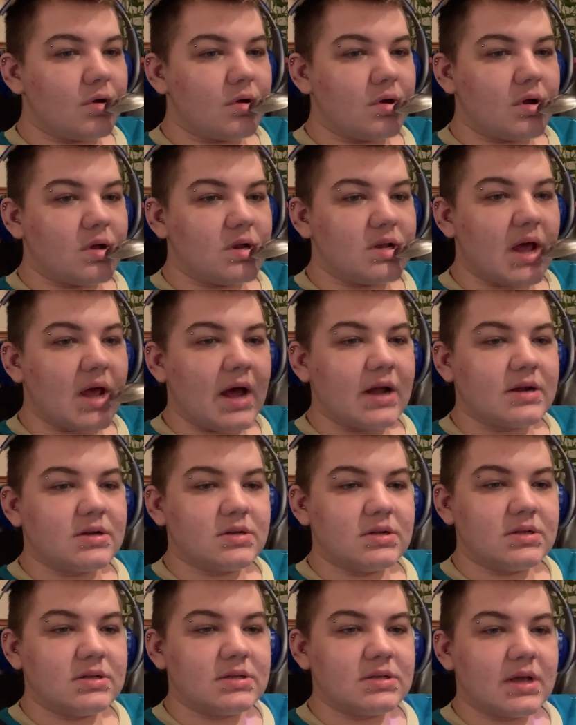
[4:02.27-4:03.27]
attach to
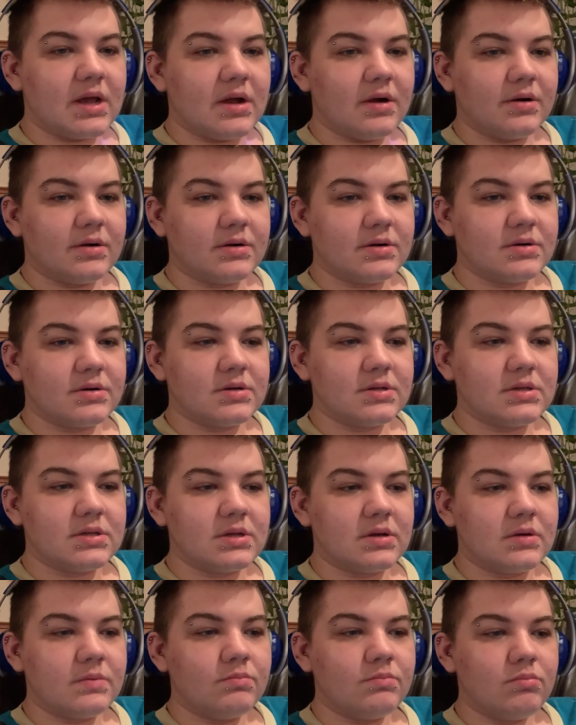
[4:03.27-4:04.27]
these characters
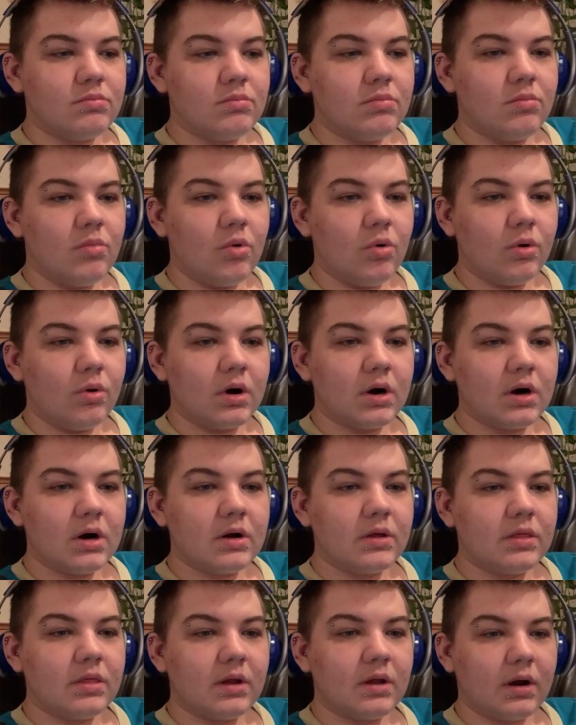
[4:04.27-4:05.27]

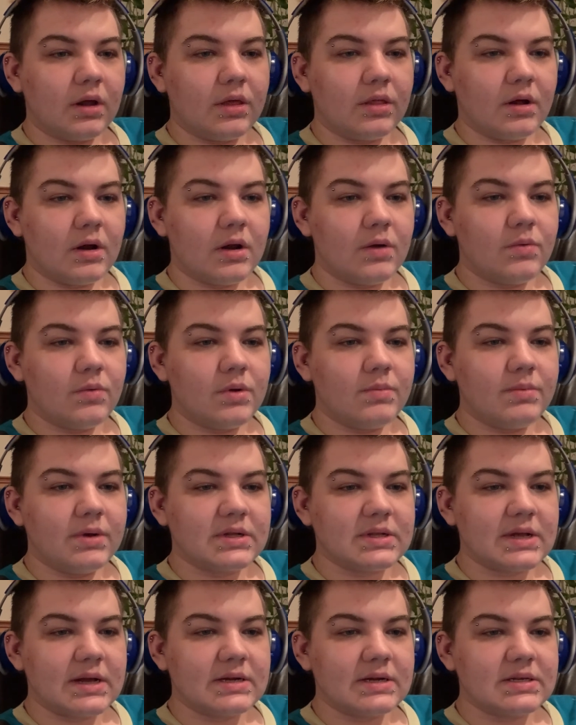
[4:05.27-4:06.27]
more than I thought I would,
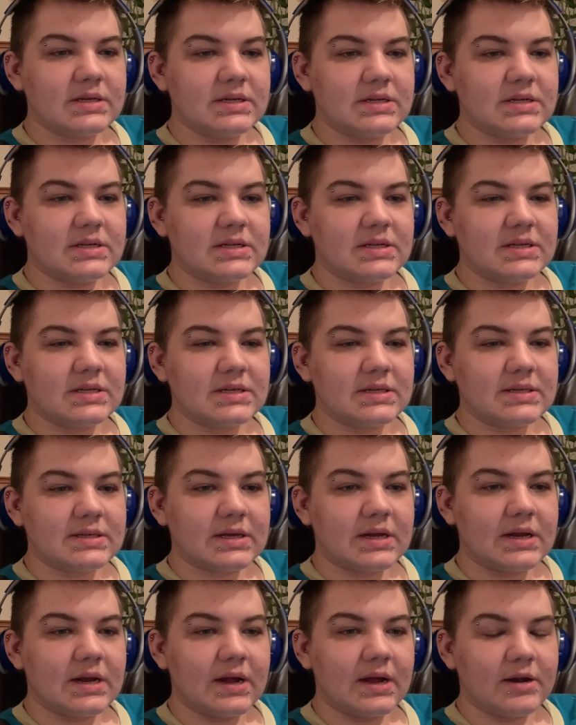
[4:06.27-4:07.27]
because I actually
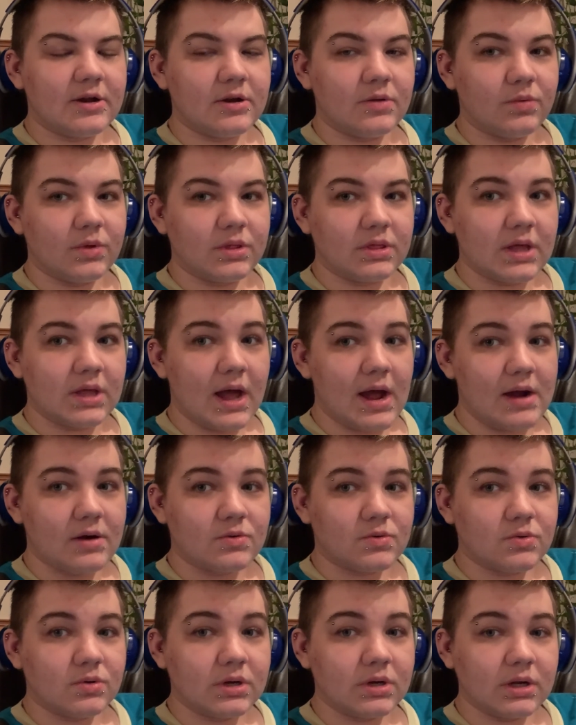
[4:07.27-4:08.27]
disconnected with the
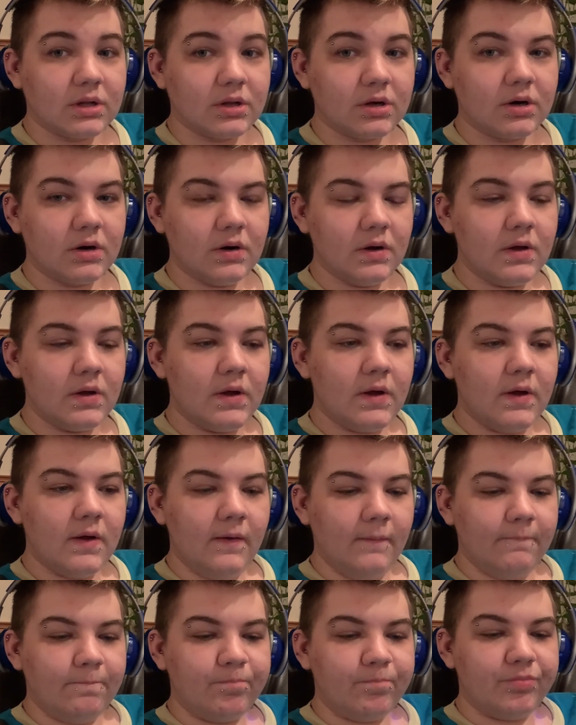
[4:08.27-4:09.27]
actual killer
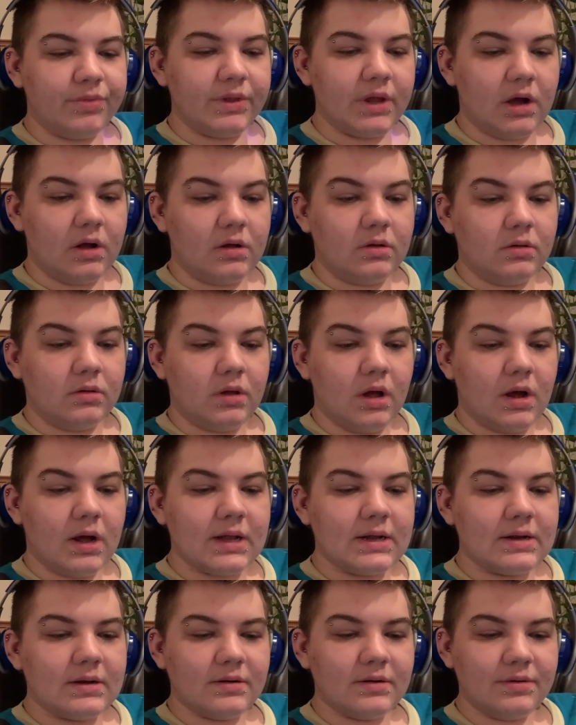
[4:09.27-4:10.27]
a
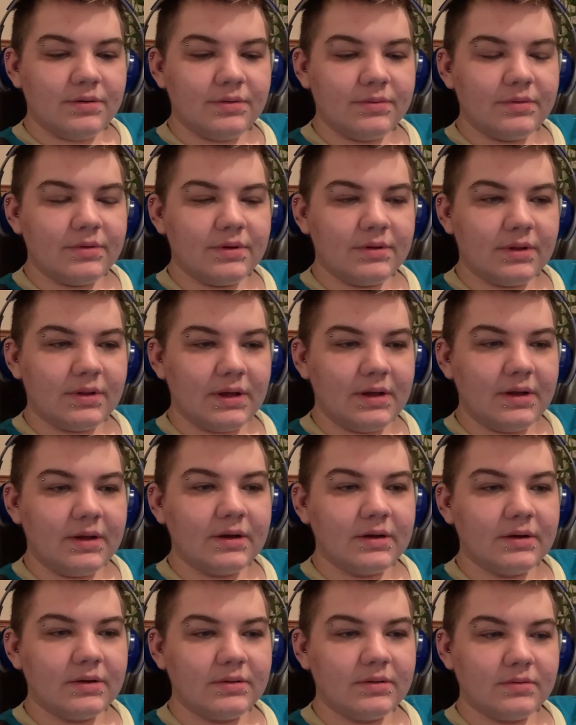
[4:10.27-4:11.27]
lot.
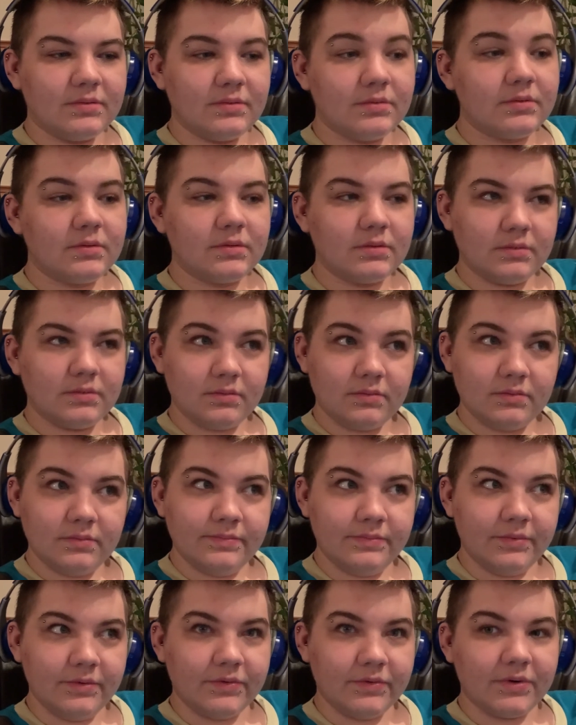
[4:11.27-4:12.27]
Like,
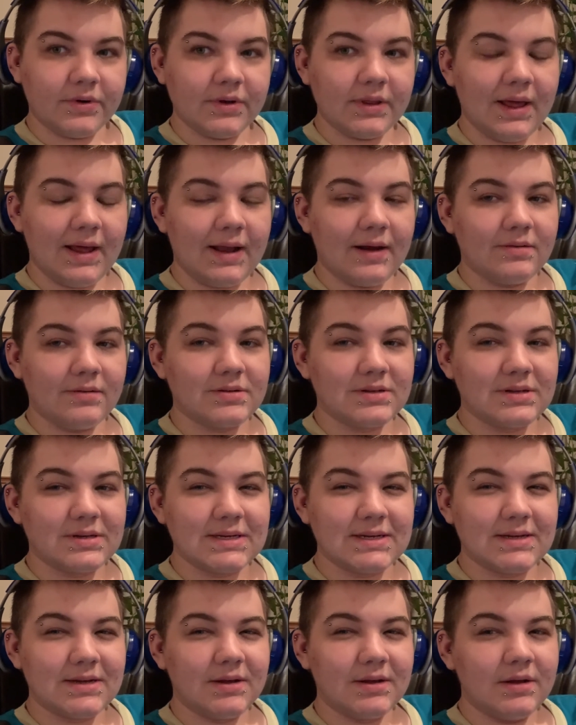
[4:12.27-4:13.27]
before that, I was
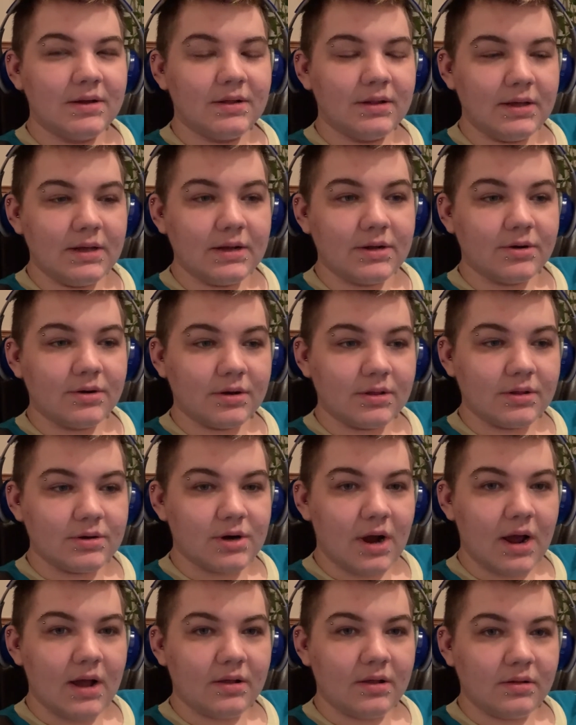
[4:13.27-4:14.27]
like during the
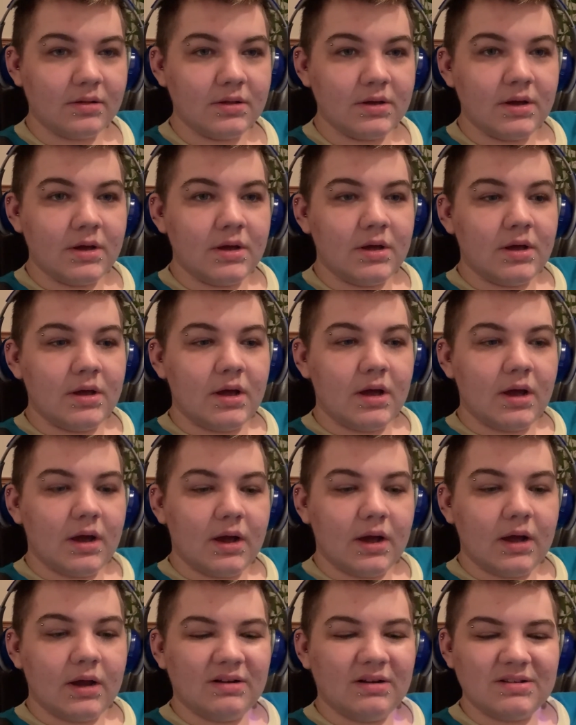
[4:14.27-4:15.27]
trial,
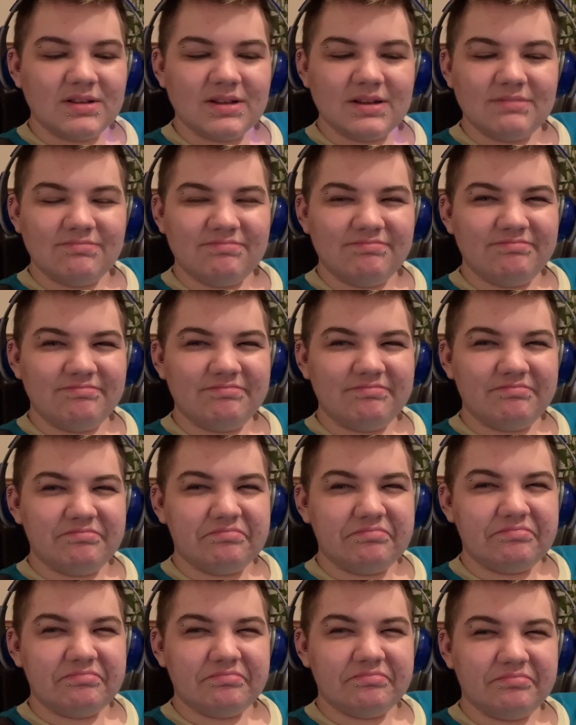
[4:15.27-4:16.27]
and I was like,
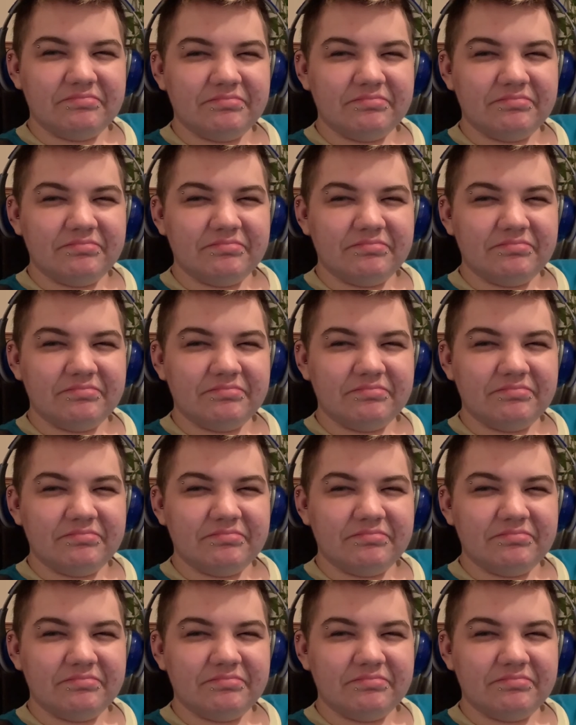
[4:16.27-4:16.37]
my